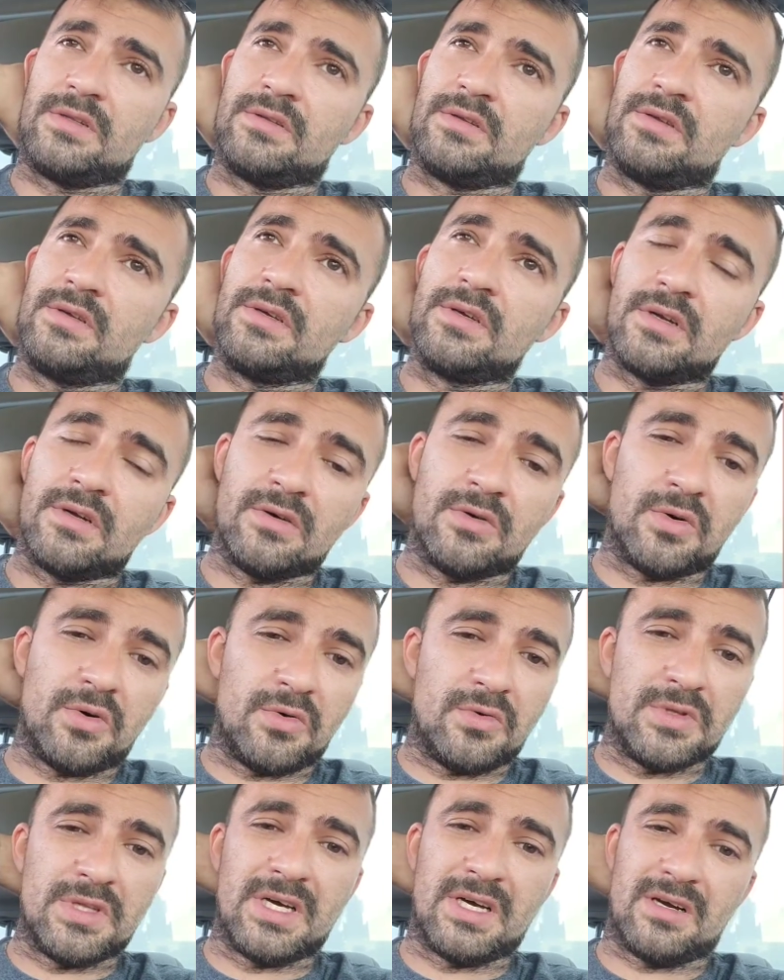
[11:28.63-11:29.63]
And you gotta
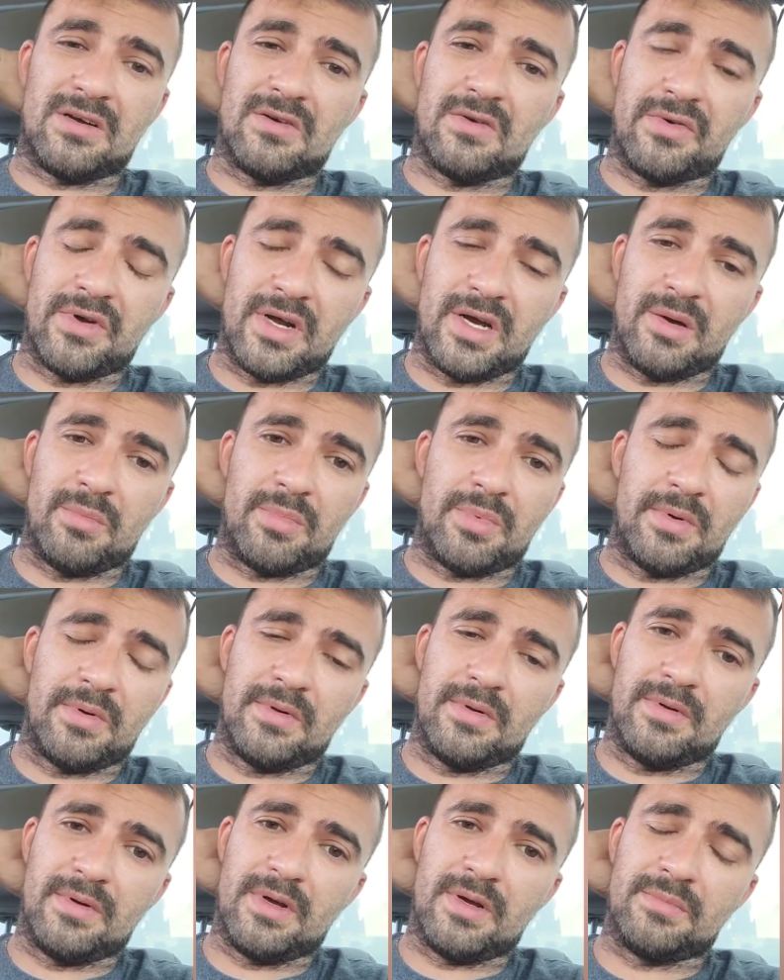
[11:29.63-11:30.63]
hold that crap
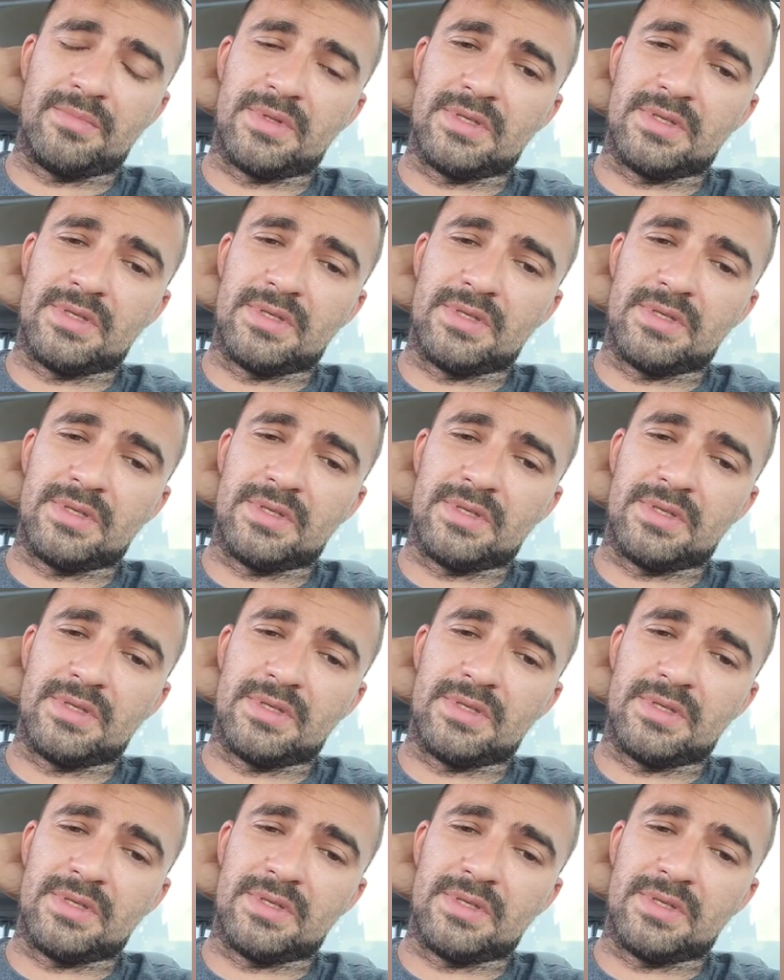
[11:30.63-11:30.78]
up